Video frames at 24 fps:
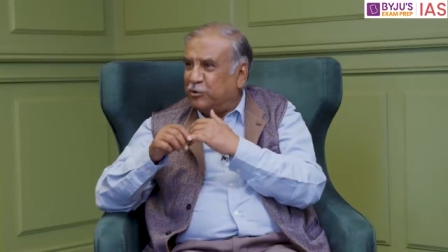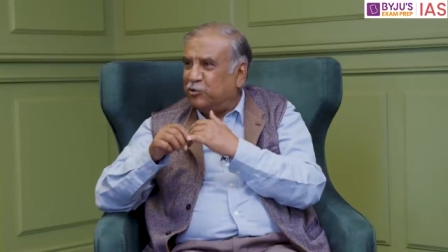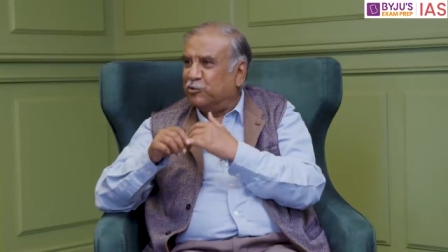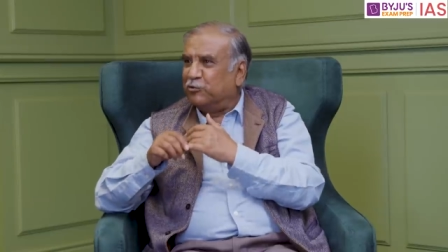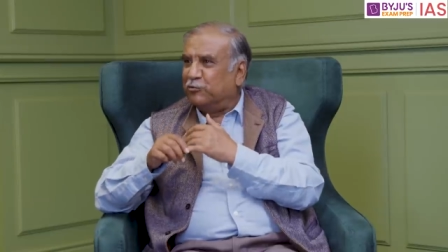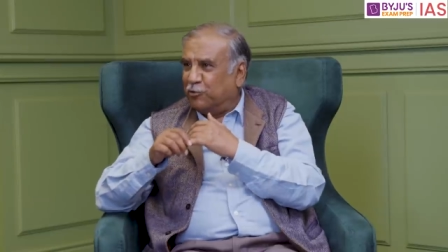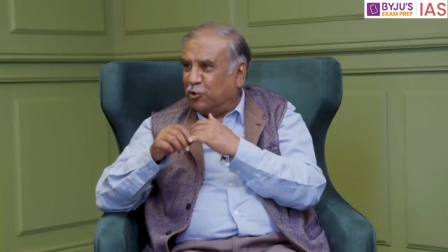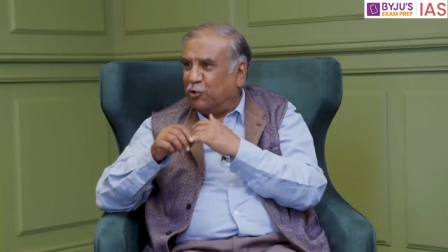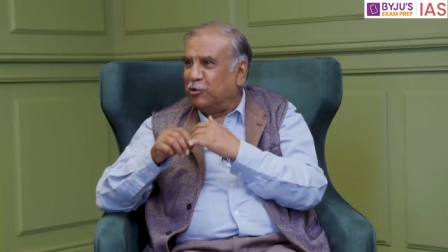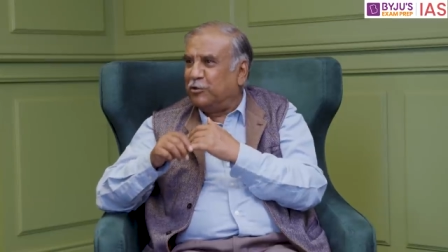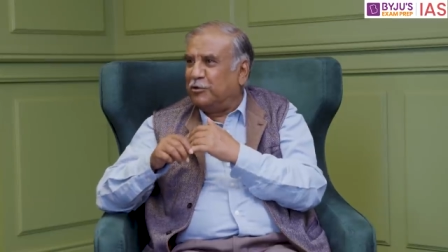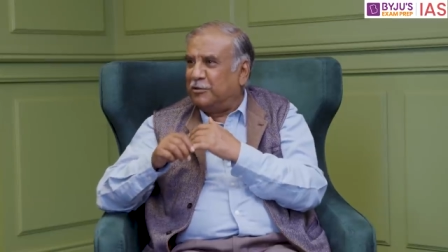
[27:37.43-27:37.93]
you
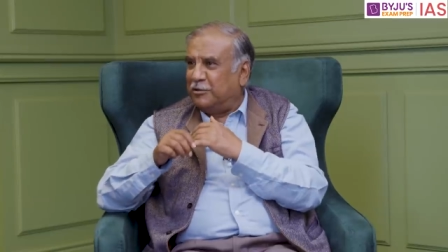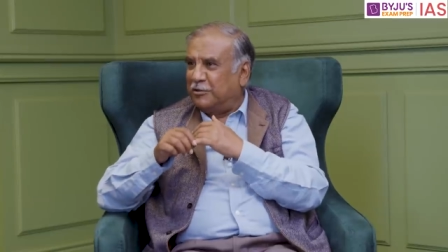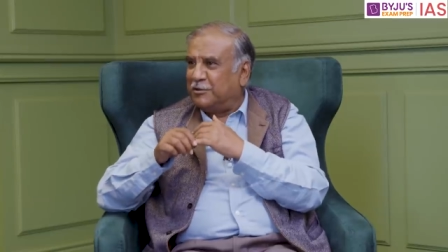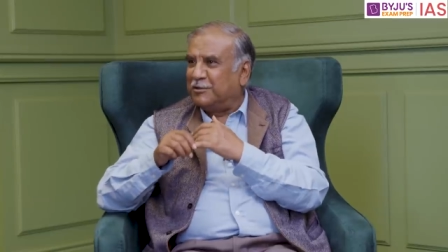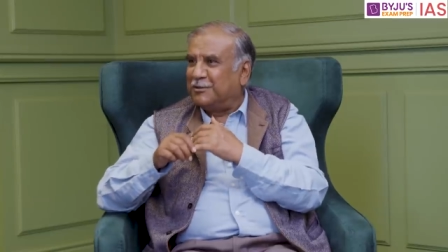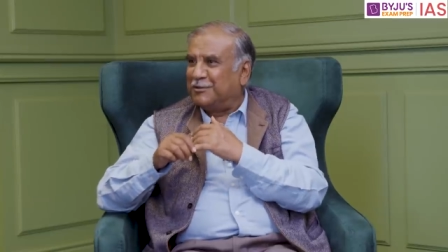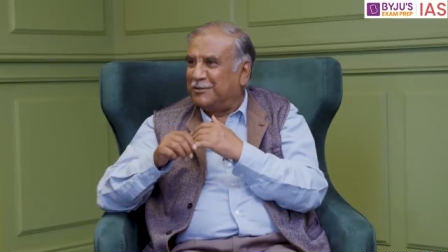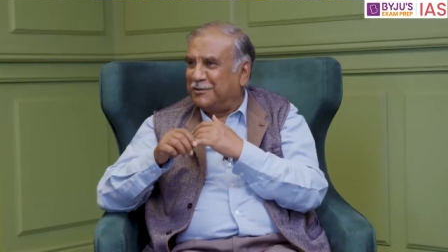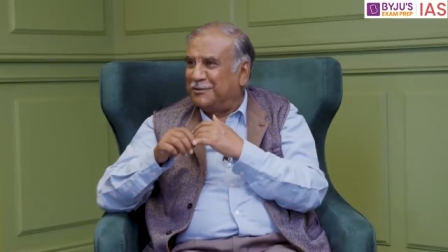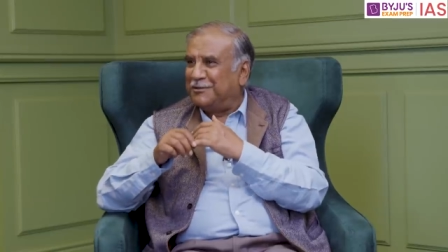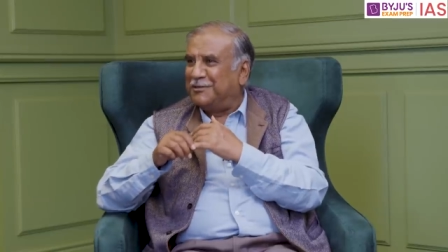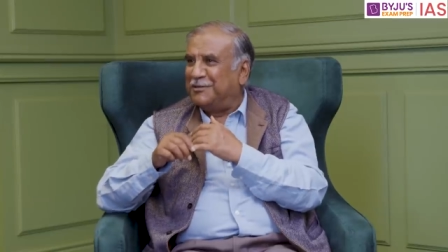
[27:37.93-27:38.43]
won't
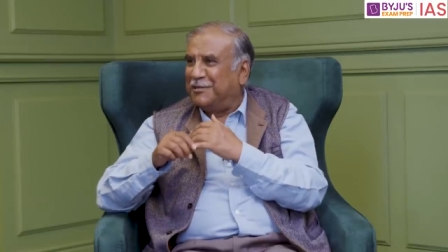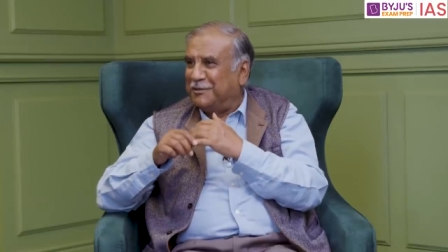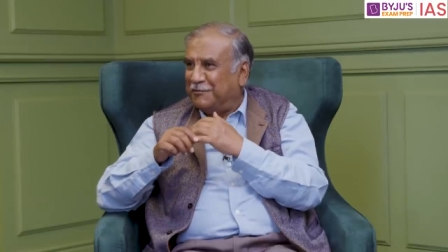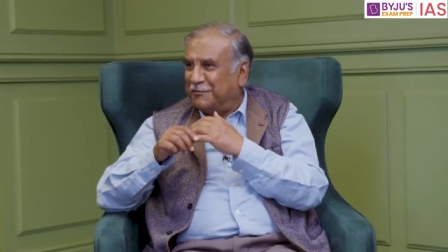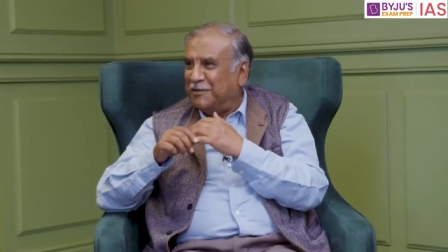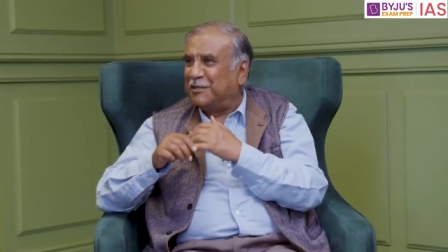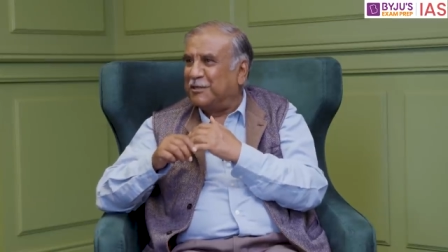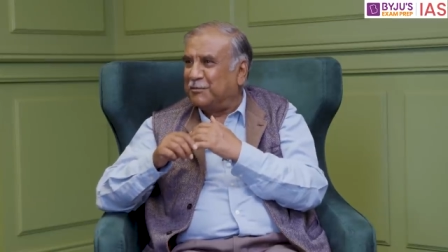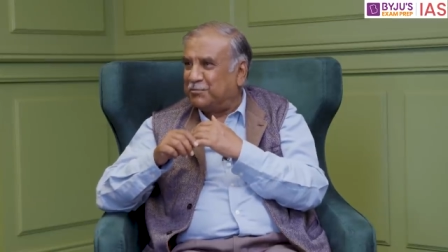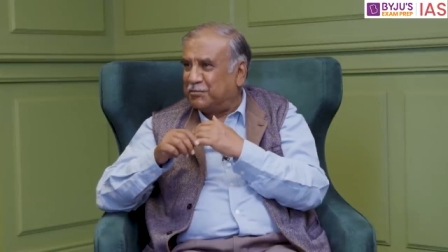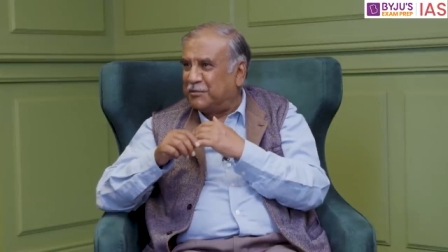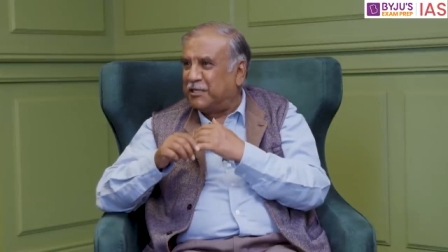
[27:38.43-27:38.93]

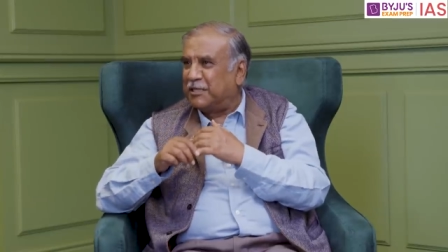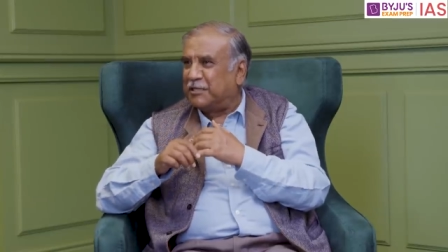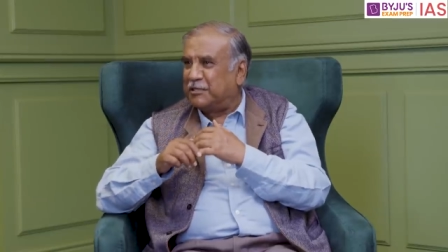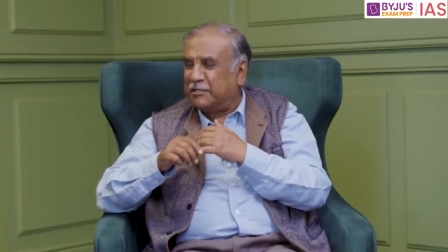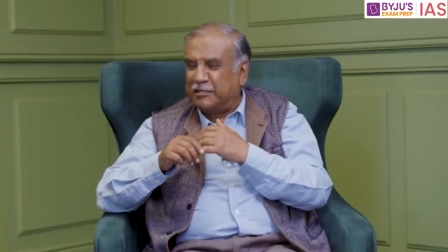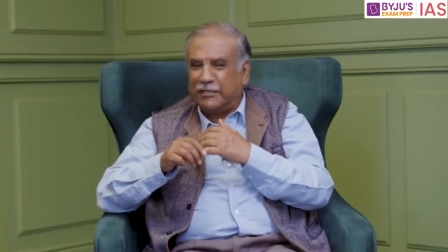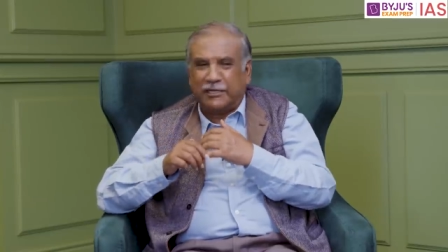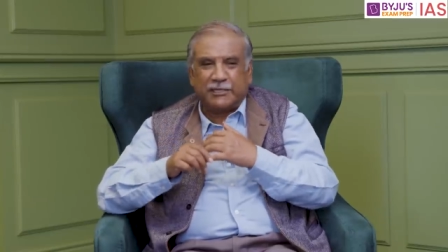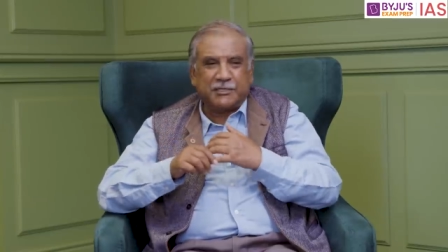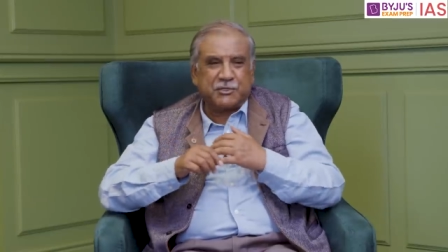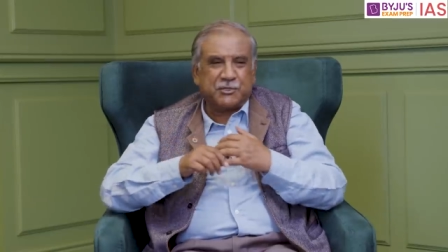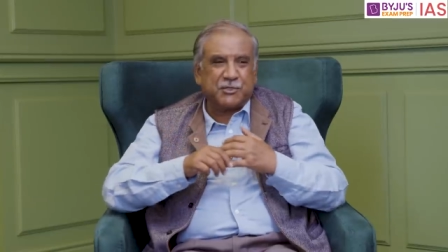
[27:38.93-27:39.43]
develop that
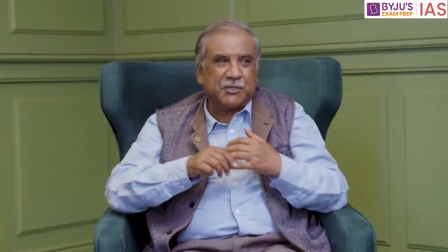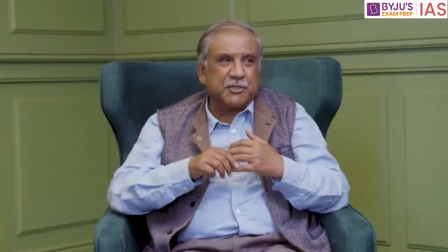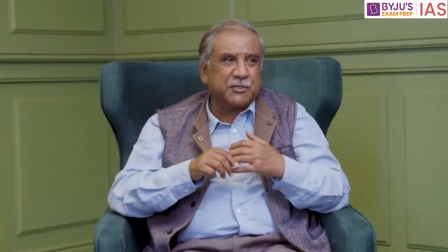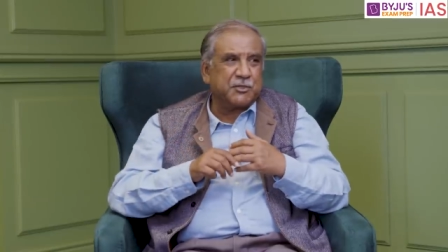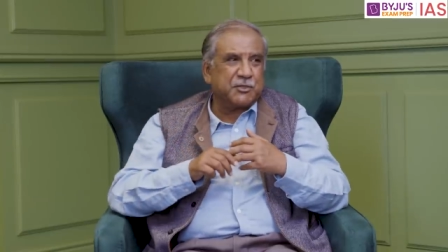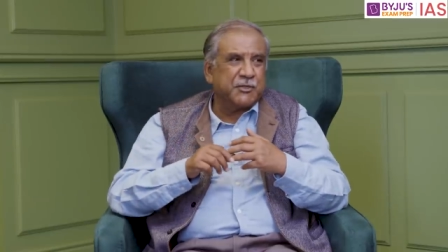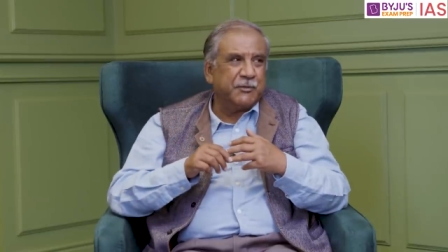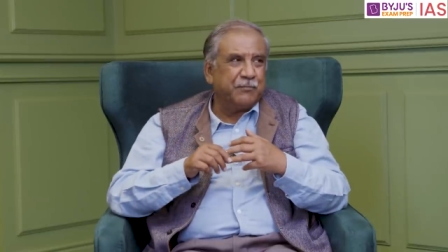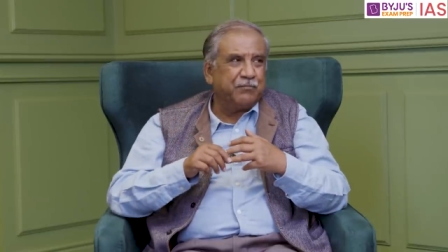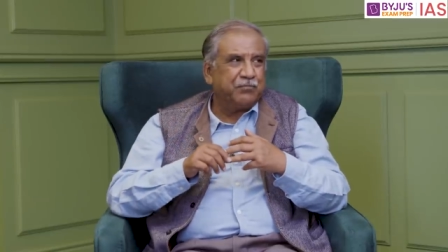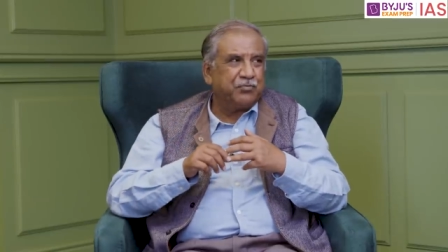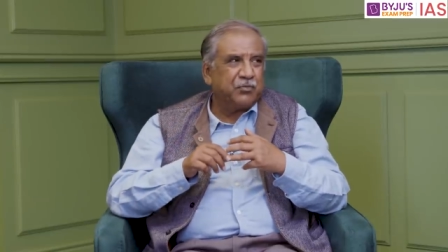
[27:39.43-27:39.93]
nexus.